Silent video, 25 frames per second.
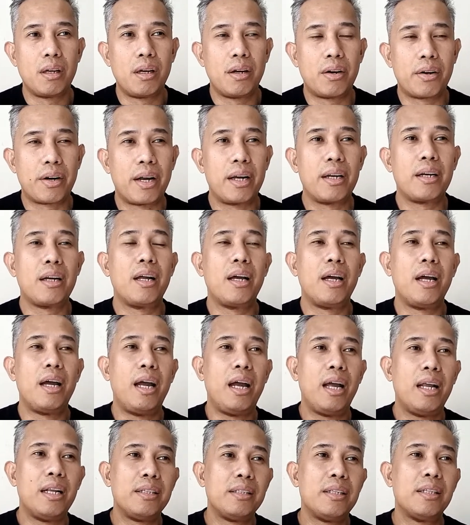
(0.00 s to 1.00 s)
Right?
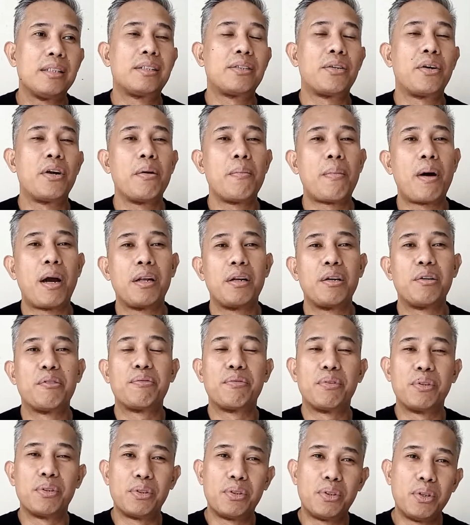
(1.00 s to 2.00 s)
And just a reminder,
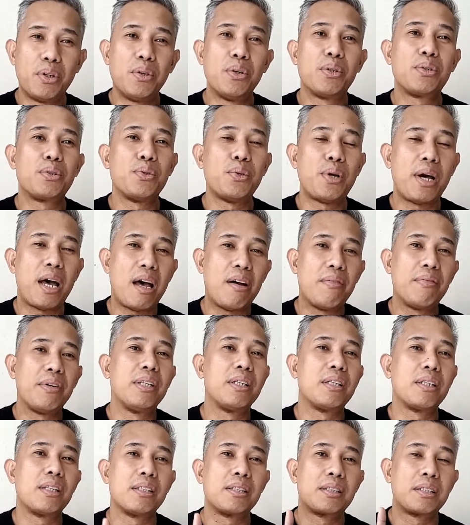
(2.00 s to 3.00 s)
for those who
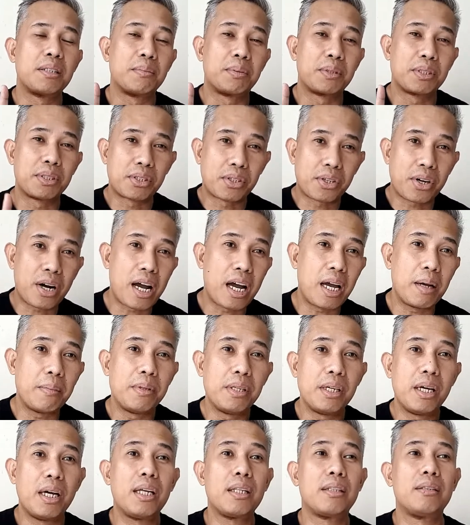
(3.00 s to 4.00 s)
haven't subscribed
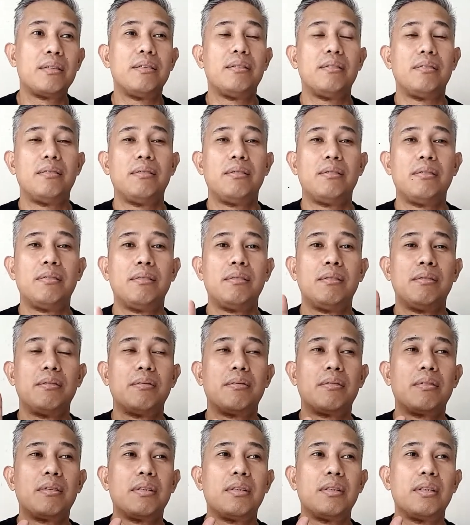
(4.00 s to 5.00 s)
yet,
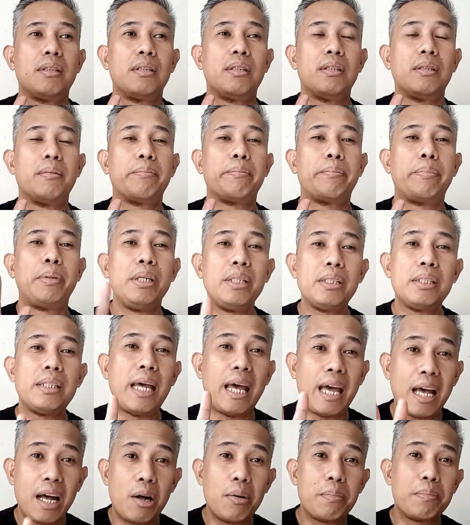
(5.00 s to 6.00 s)
please
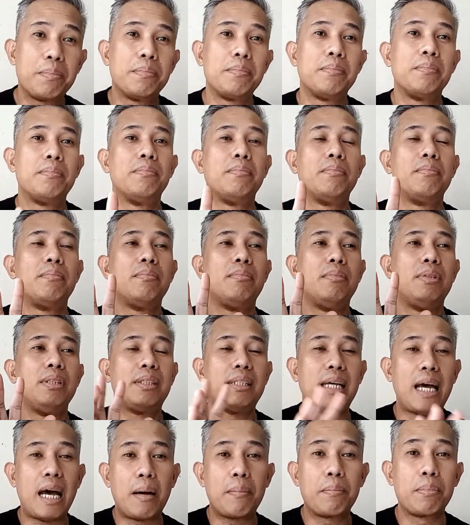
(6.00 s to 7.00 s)
help
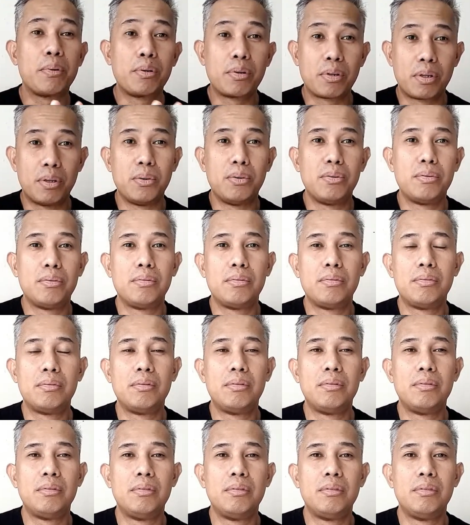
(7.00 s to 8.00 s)
this app grow
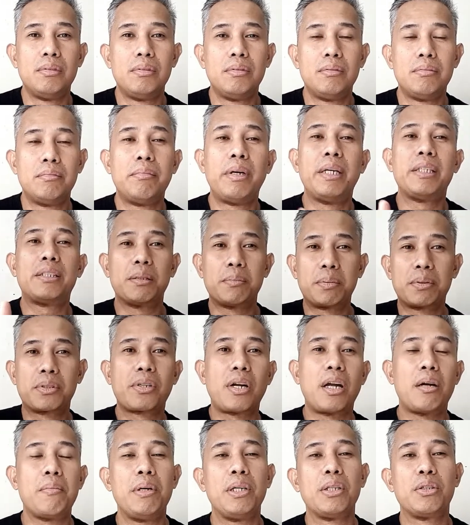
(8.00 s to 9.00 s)
by
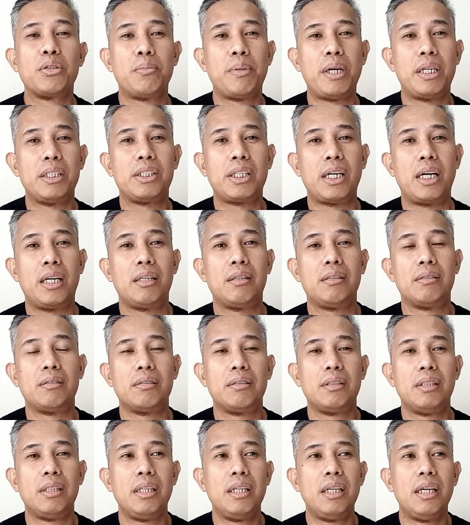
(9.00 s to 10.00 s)
subscribing to my channel.
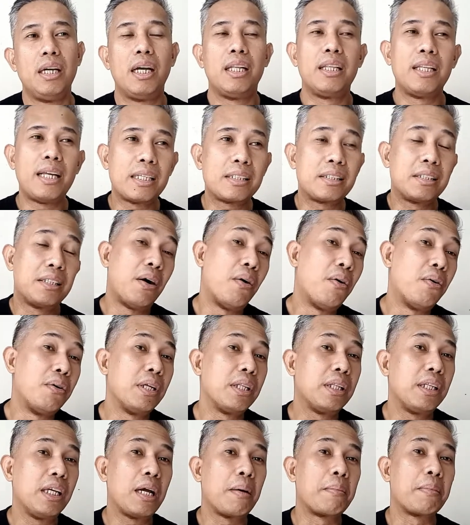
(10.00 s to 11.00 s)
And that's the only
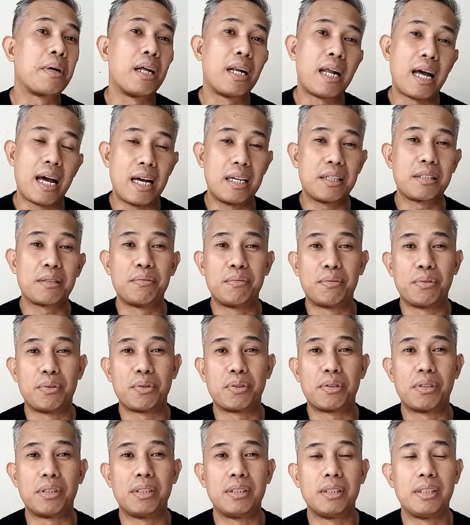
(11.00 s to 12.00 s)
thing I'm gonna ask
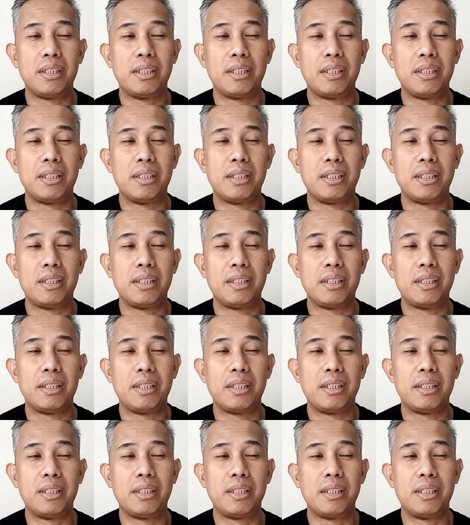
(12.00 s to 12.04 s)
for.